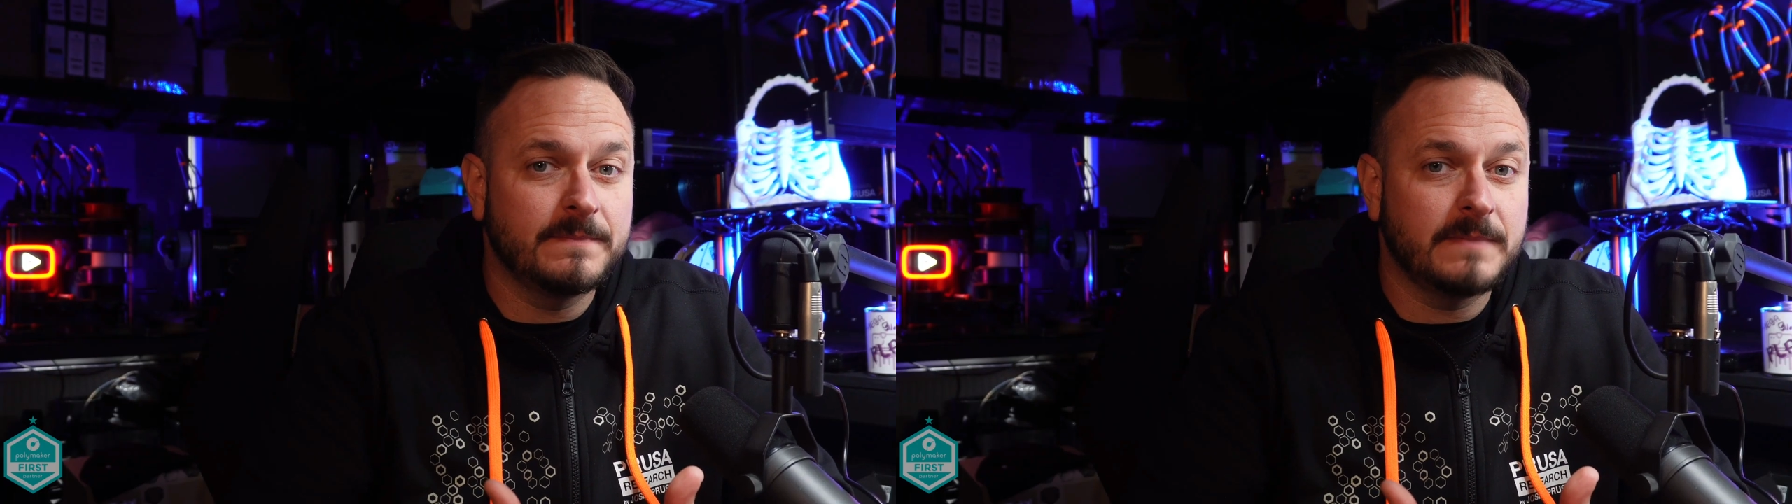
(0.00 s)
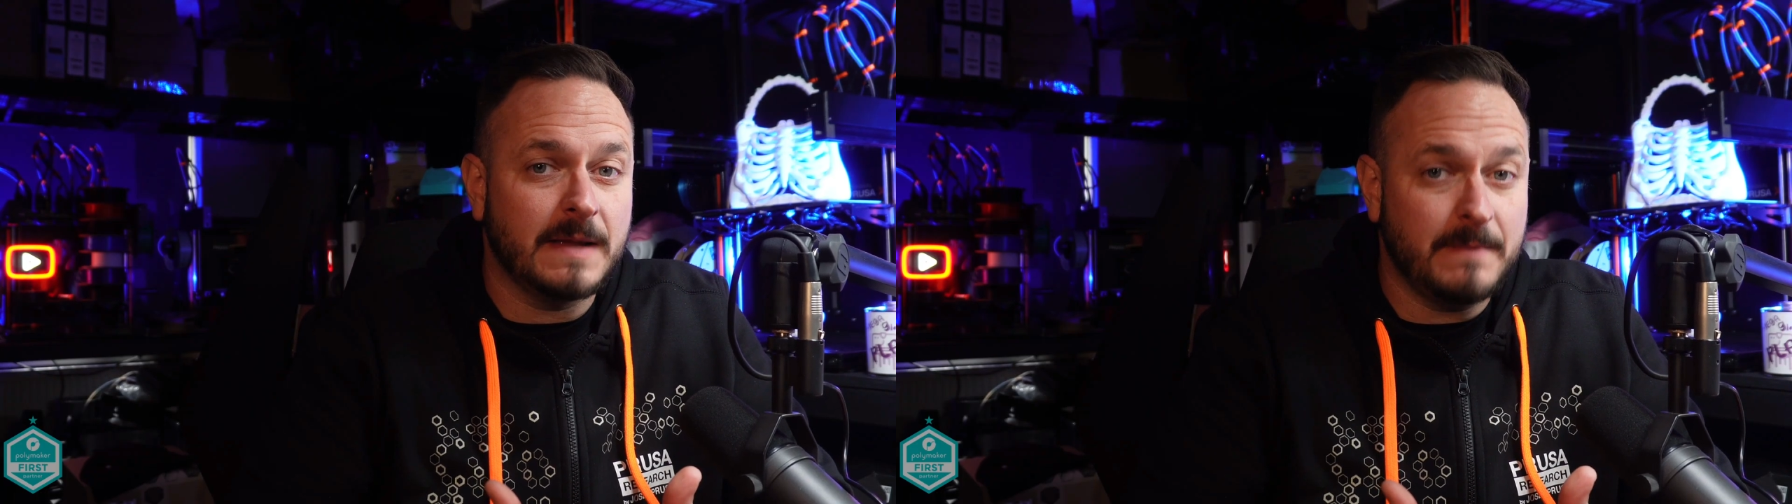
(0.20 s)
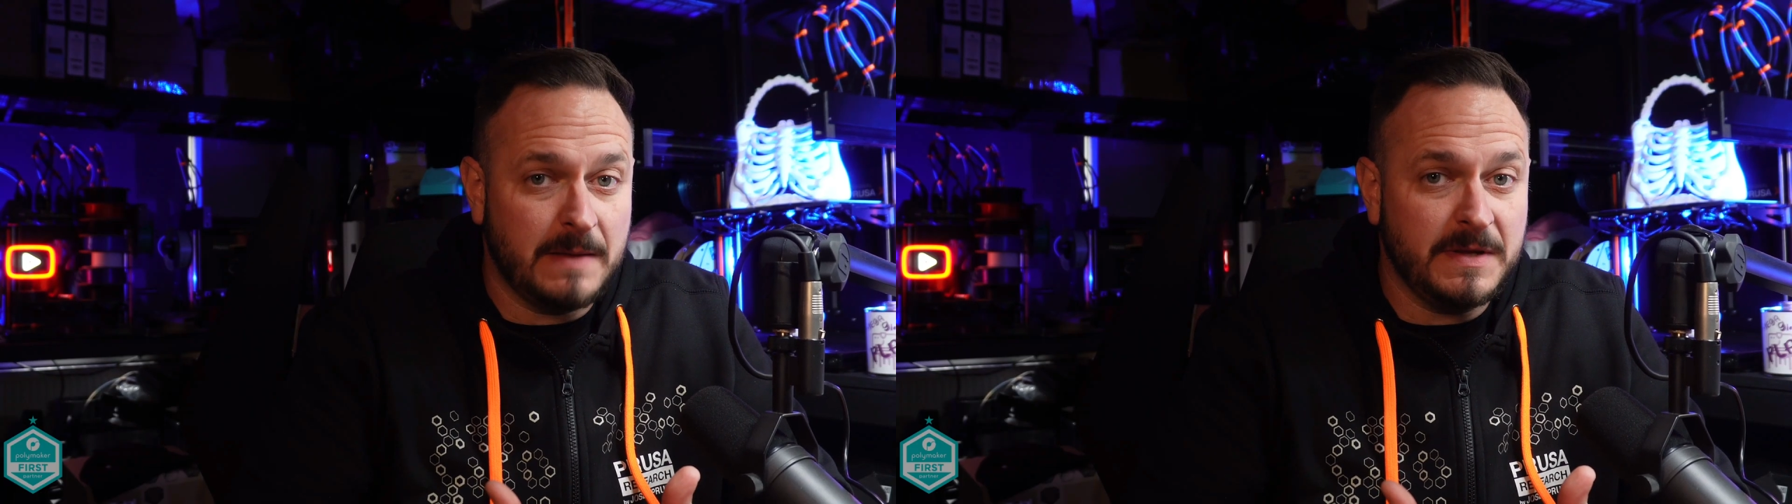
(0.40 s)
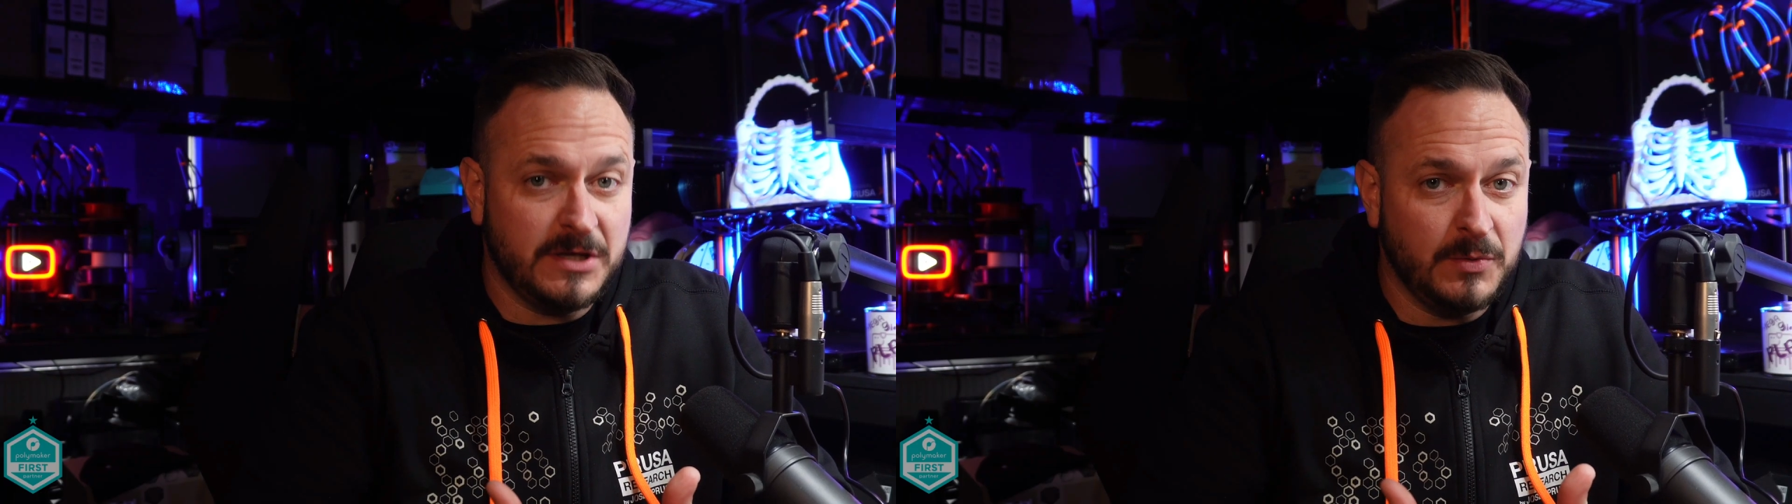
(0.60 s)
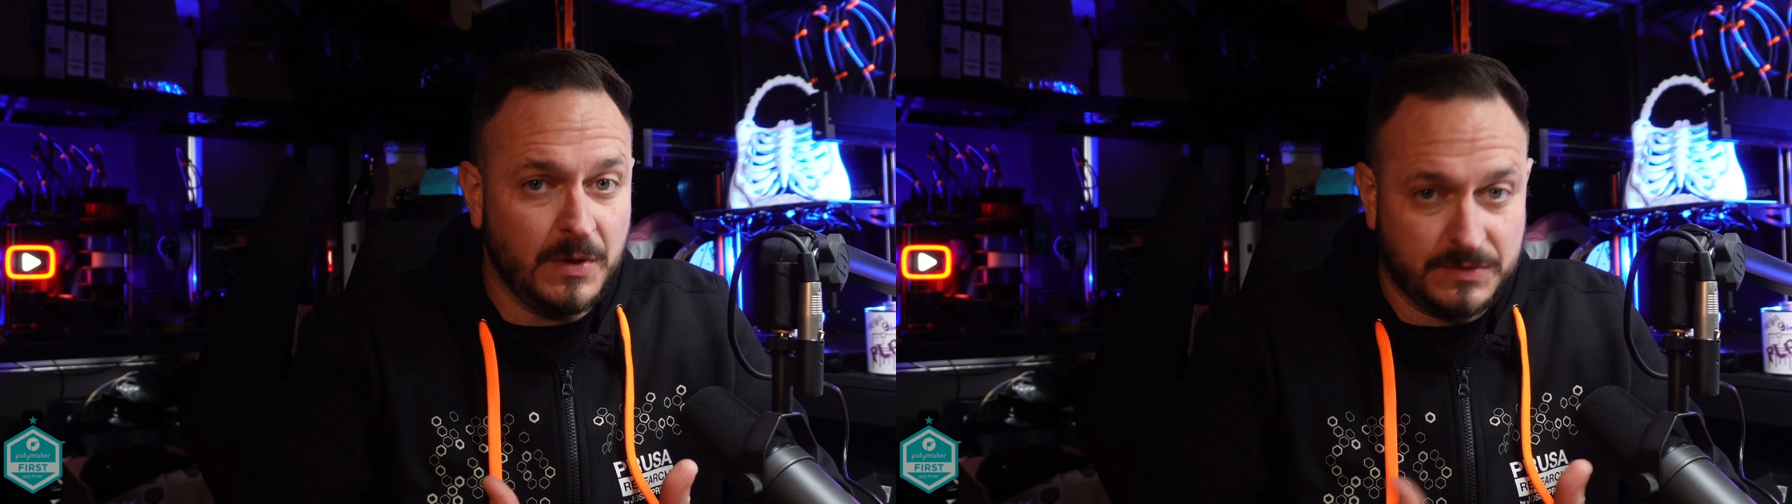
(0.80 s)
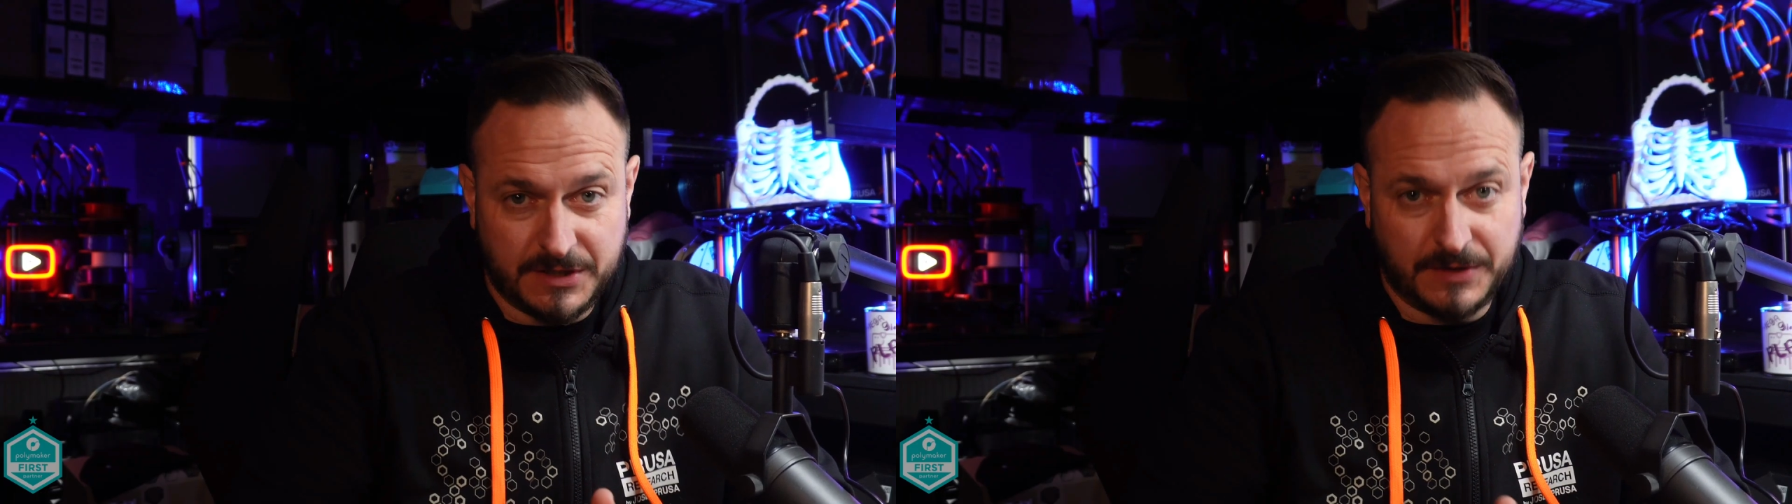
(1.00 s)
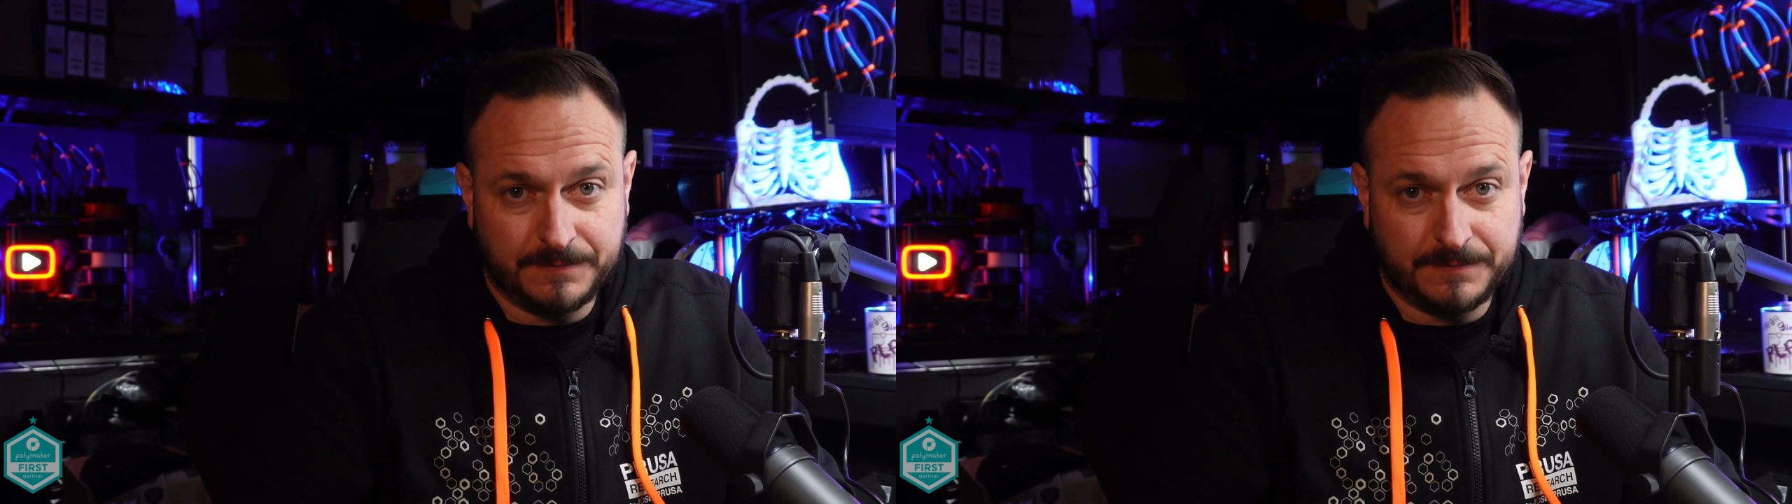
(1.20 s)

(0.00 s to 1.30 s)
and maybe you will too.